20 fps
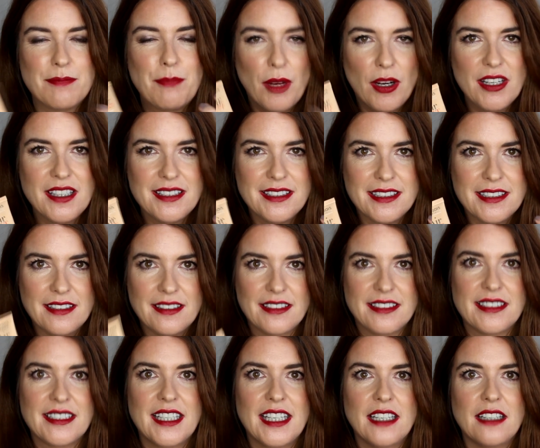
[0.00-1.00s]
binds to the
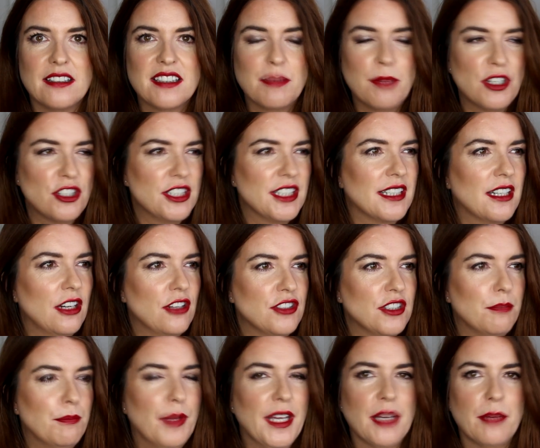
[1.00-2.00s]
skin, specially
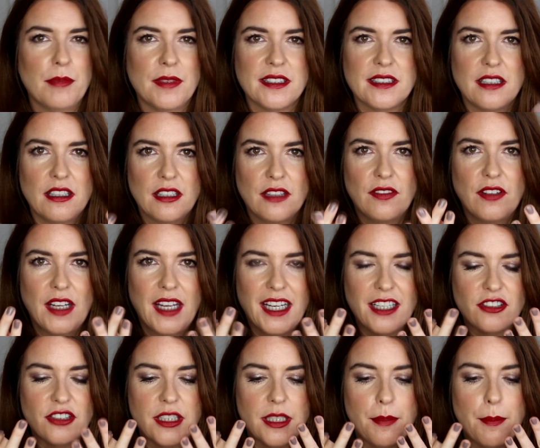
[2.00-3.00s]
coated pigments kind of like
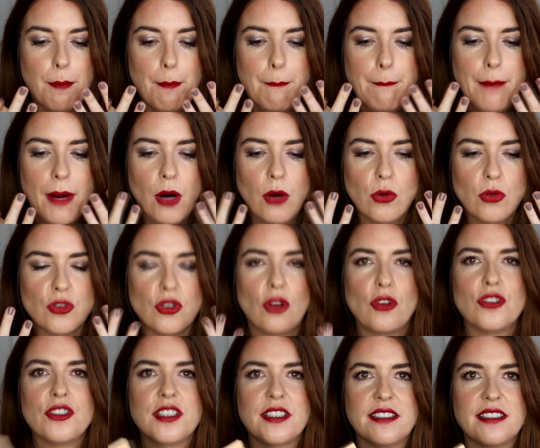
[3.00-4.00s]
actually mould
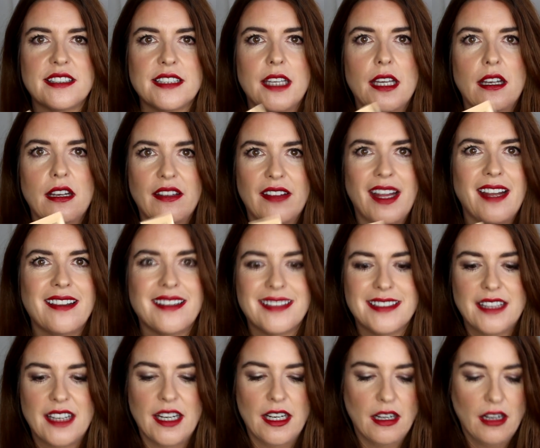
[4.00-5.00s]
onto the skin and then
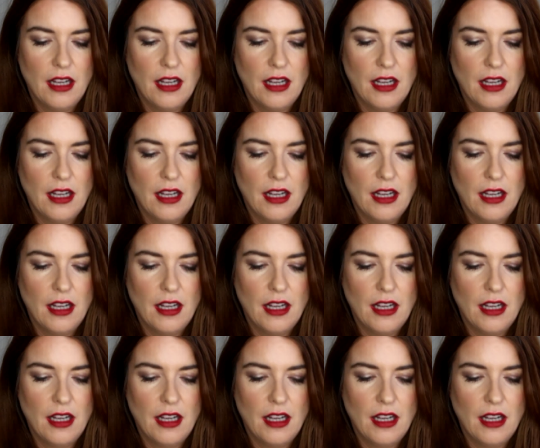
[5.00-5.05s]
stay.